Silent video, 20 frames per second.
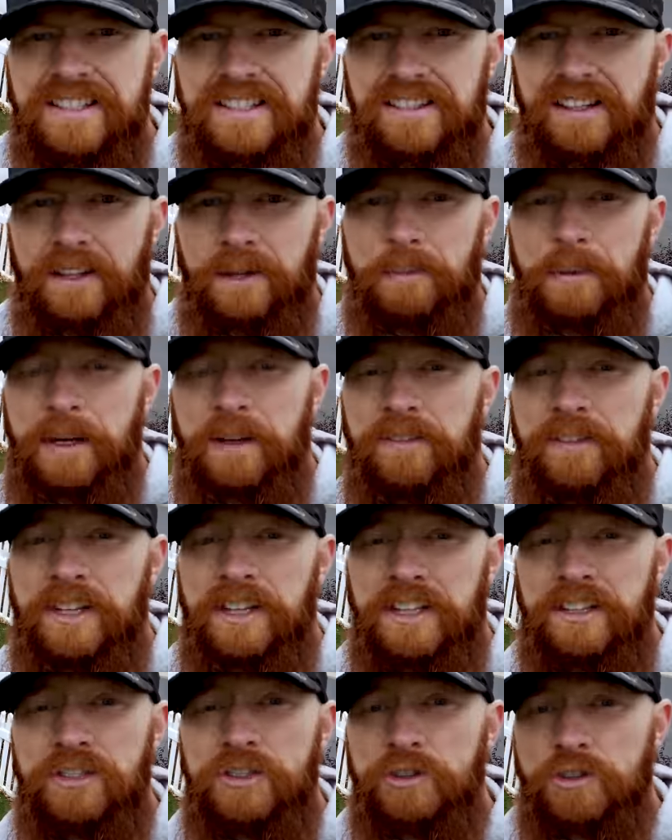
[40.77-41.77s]
This is a little bit of
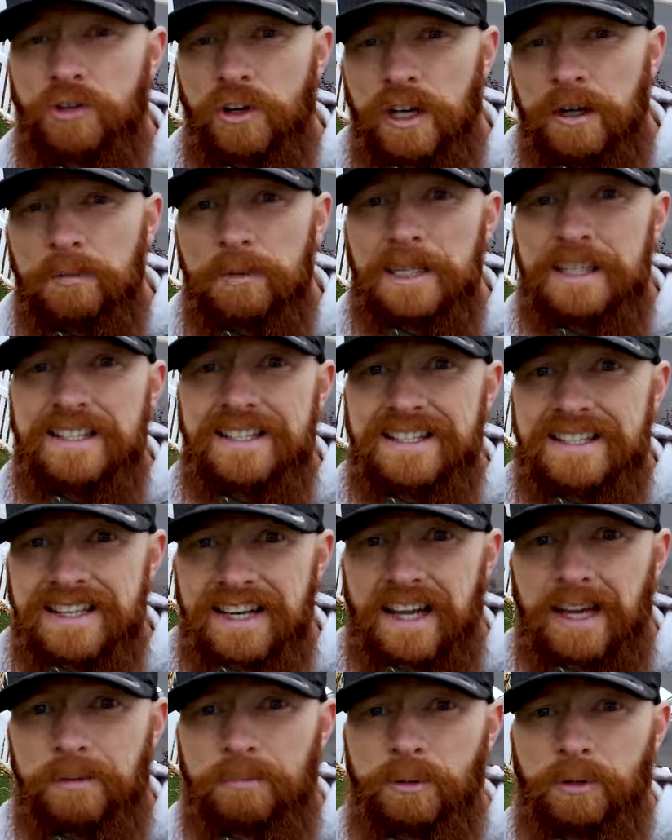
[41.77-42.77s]
an extreme
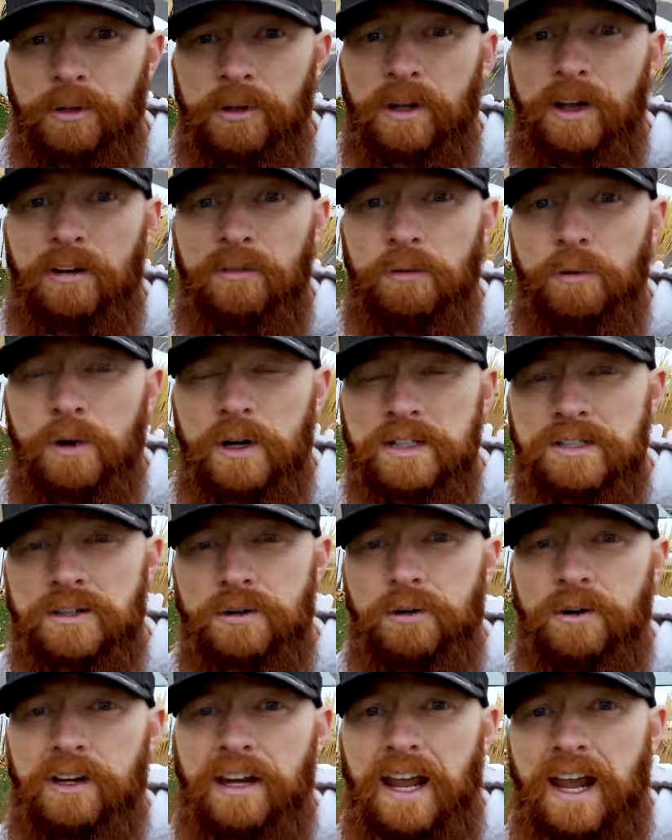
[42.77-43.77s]
example of what's
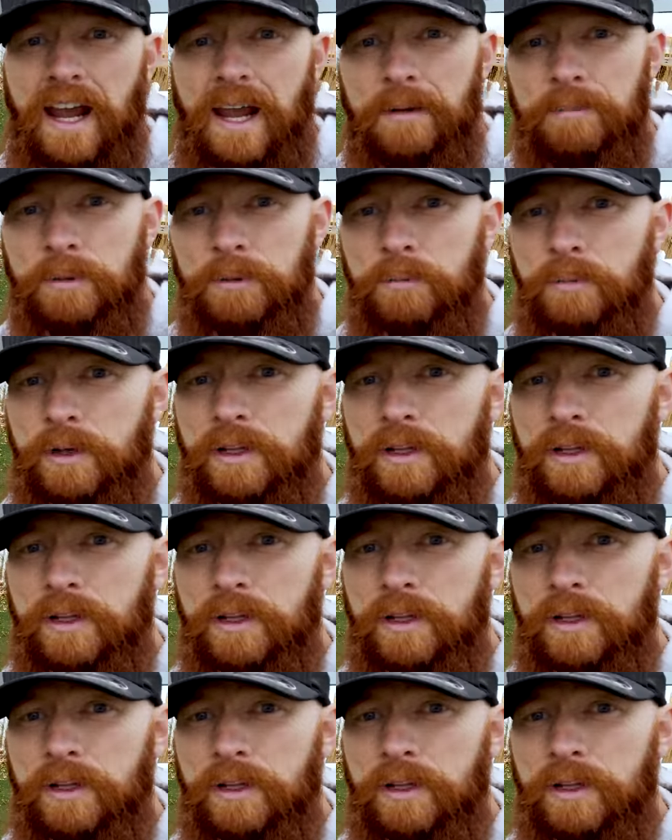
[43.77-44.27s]
going to happen,